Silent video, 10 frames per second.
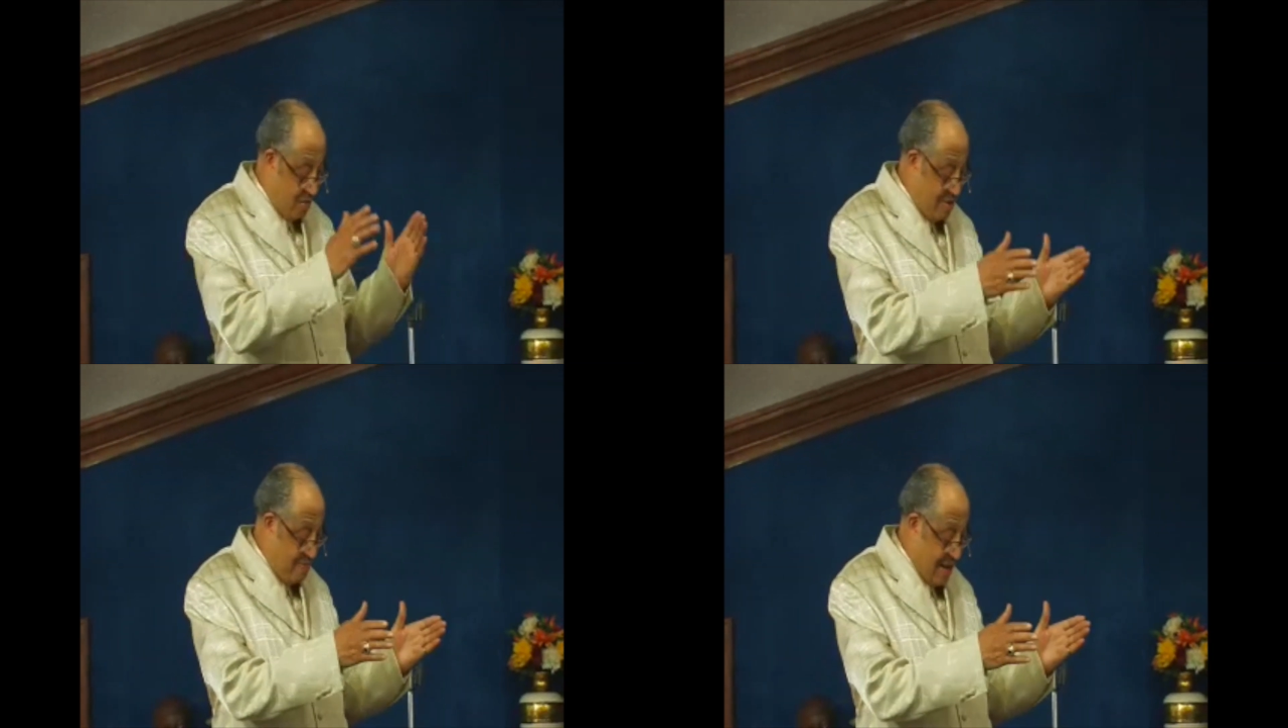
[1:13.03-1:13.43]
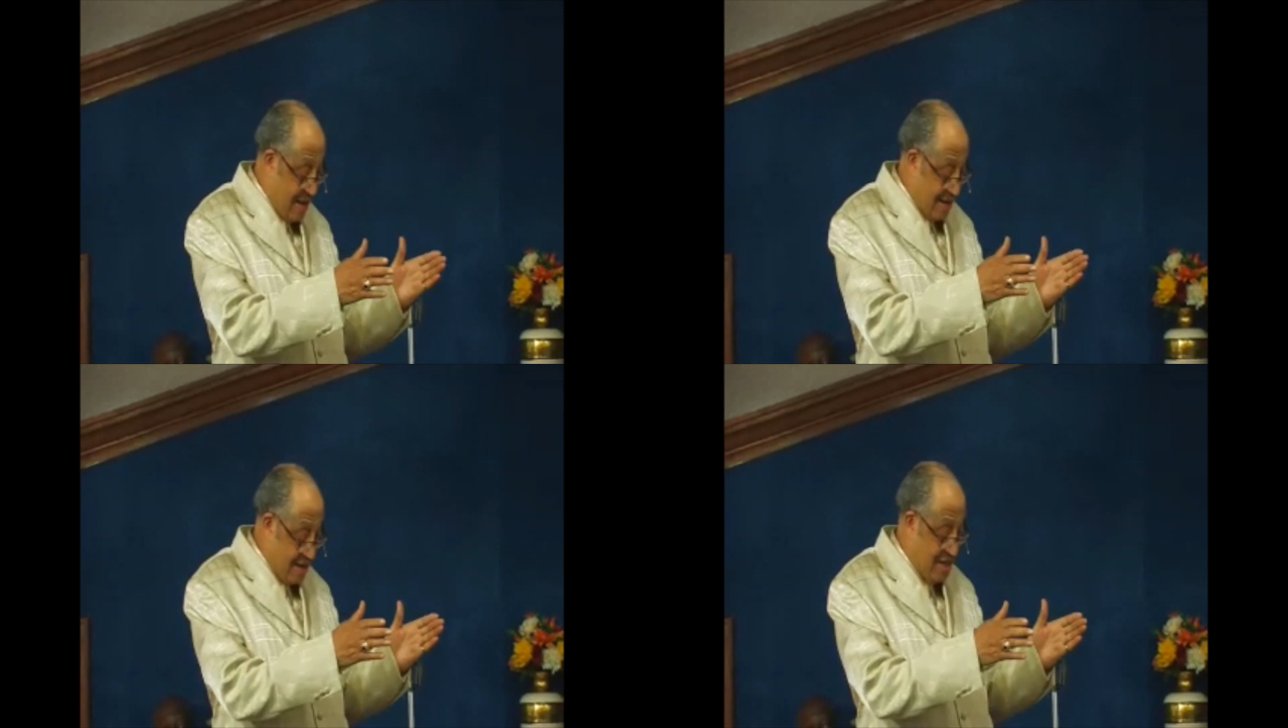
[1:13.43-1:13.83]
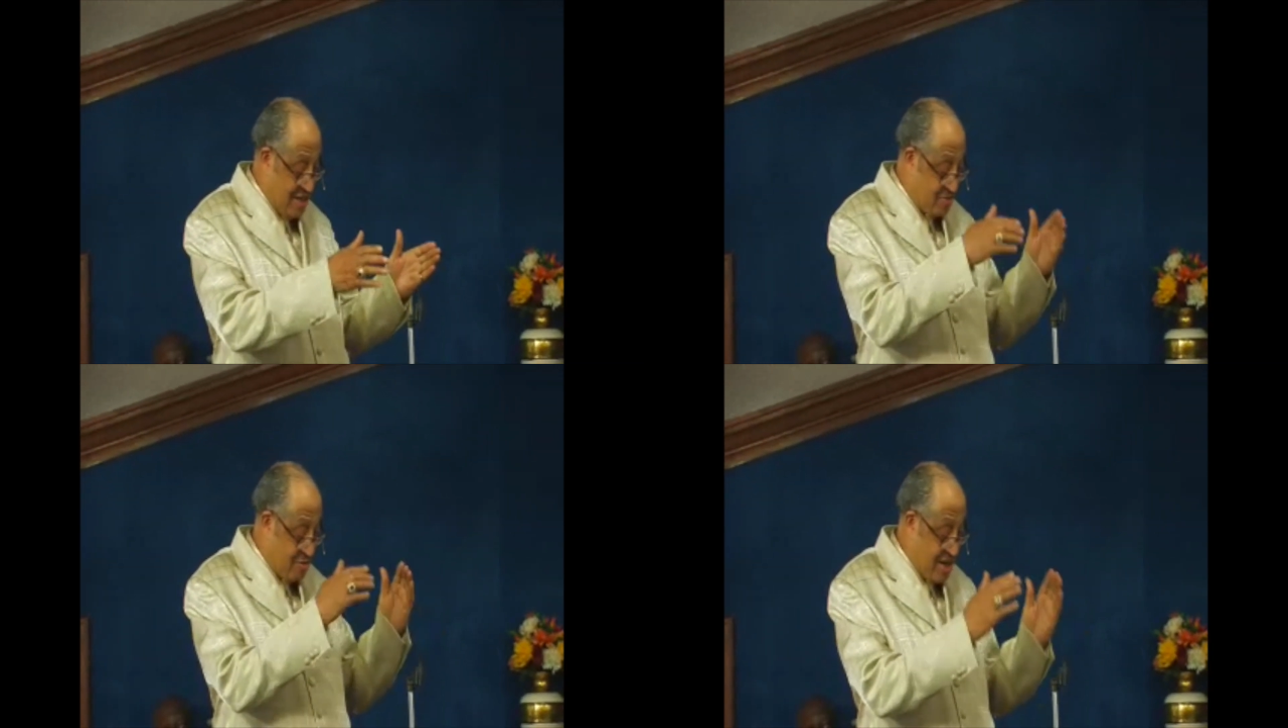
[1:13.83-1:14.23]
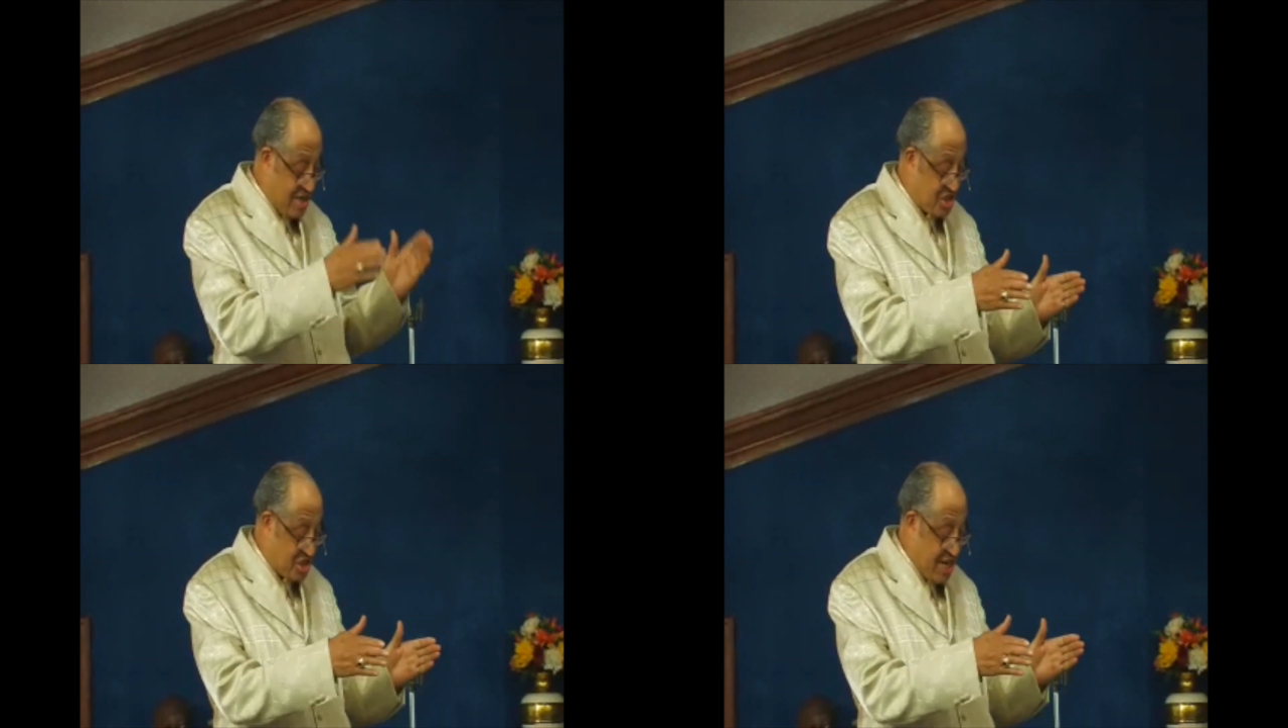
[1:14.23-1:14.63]
the way back and his
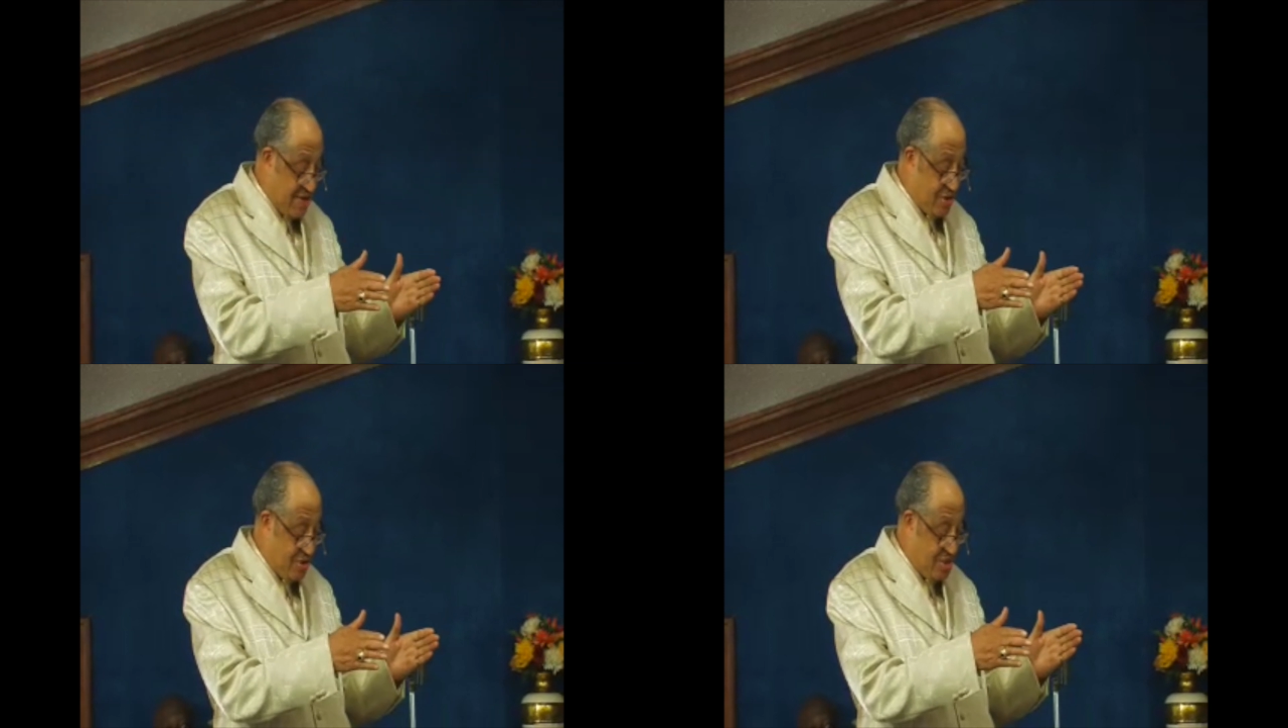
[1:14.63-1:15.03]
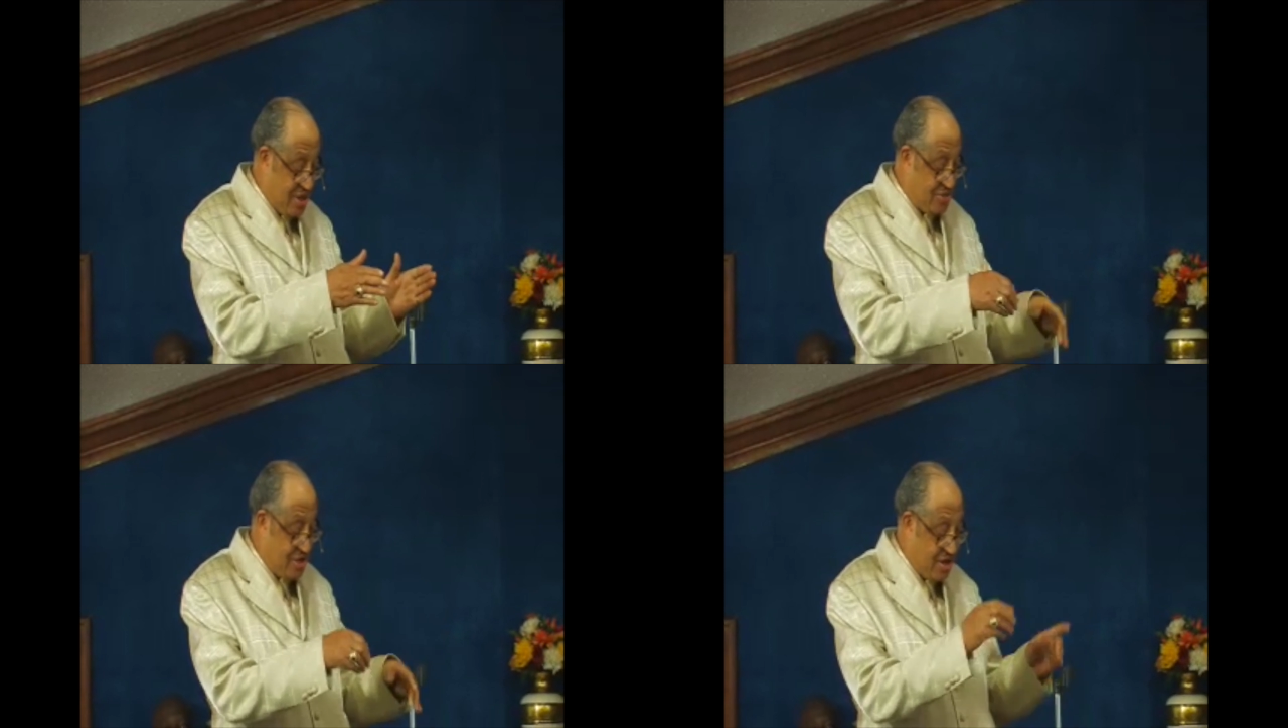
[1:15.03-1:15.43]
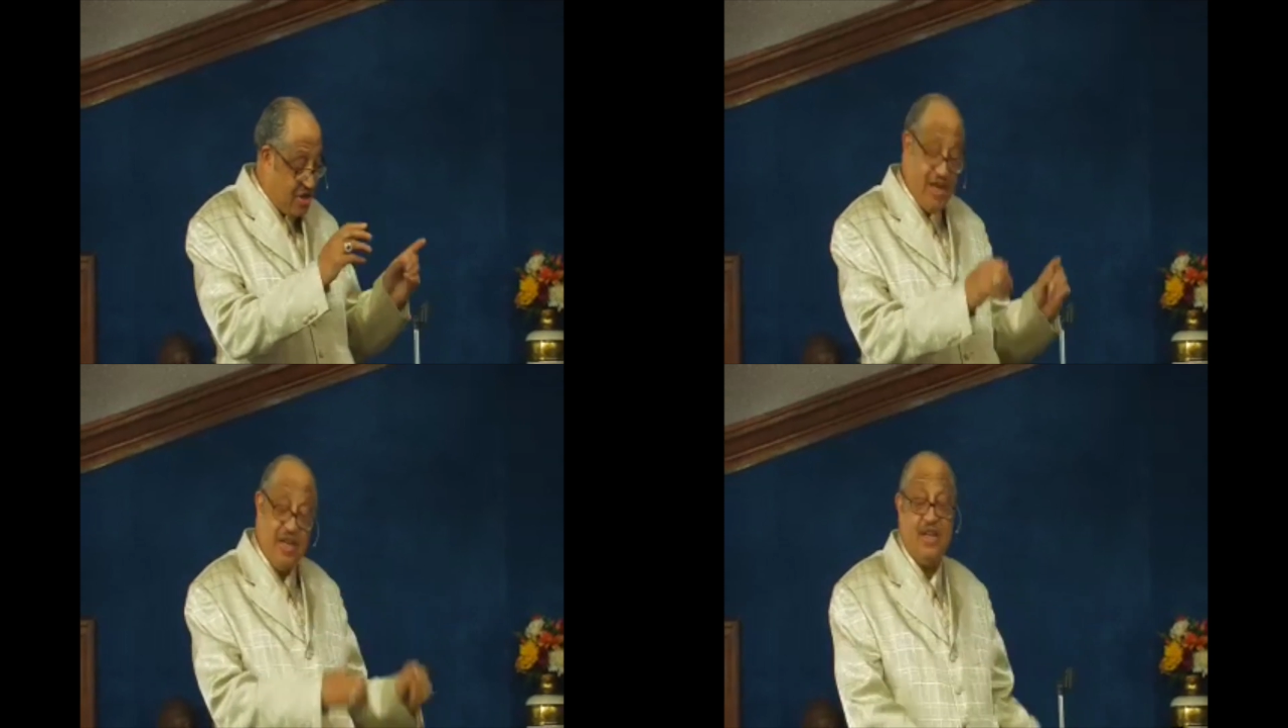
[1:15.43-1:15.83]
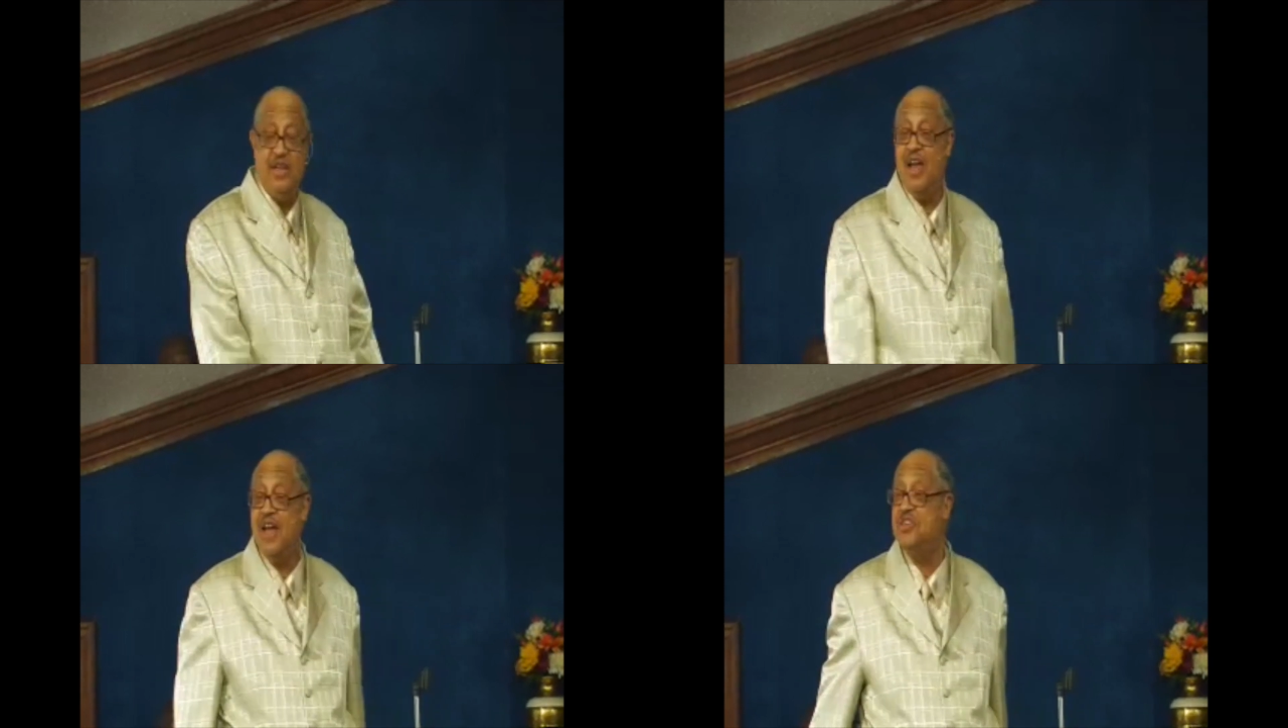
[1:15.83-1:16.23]
grace saved those that was on. No, he did
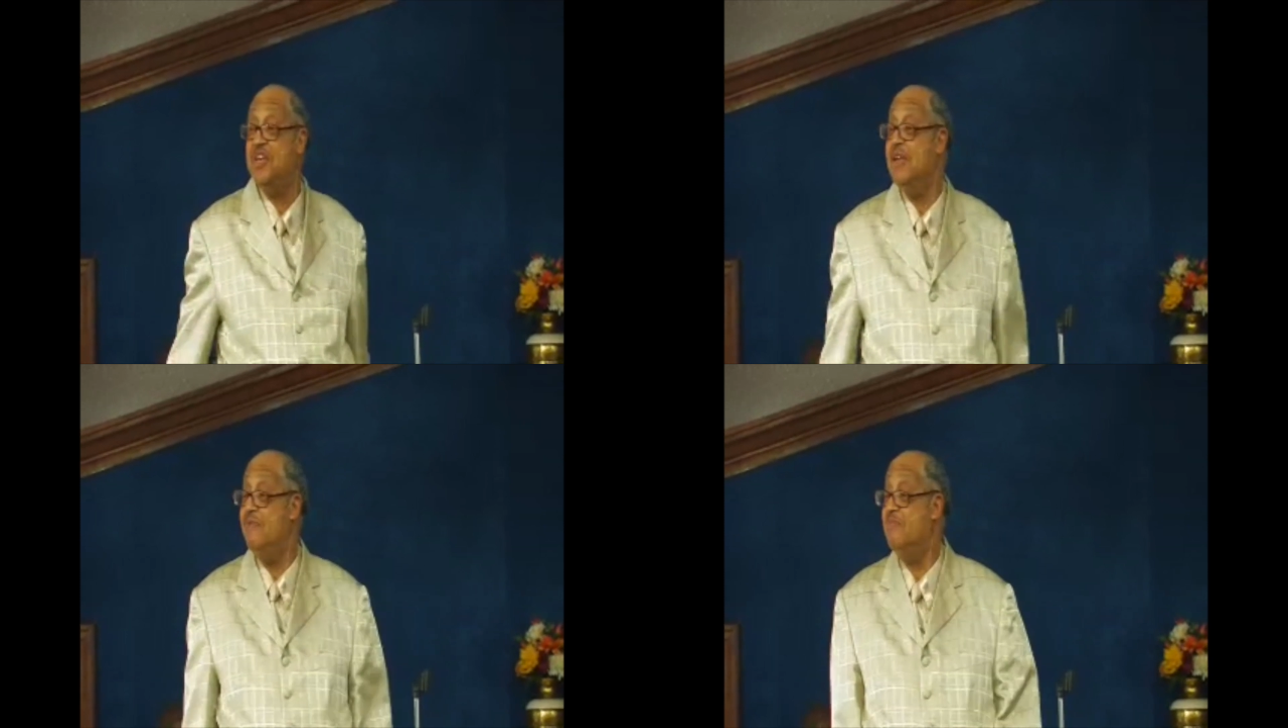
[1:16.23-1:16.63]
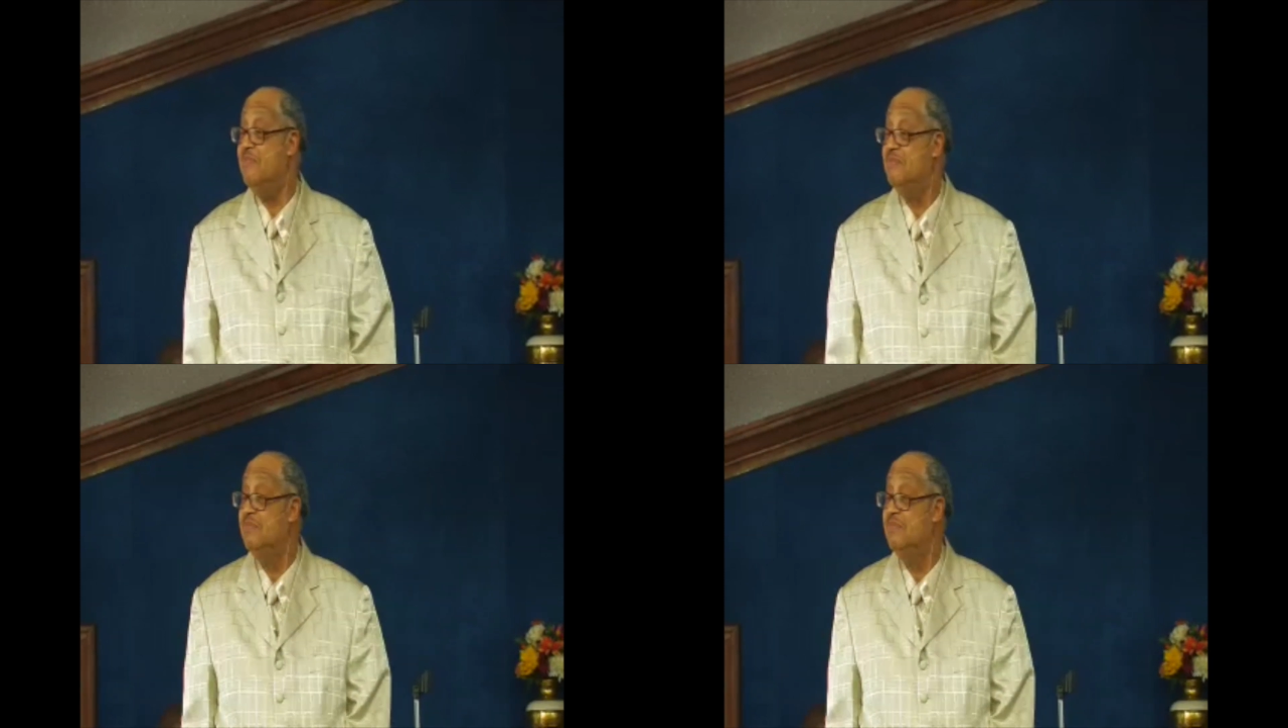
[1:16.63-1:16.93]
not save them.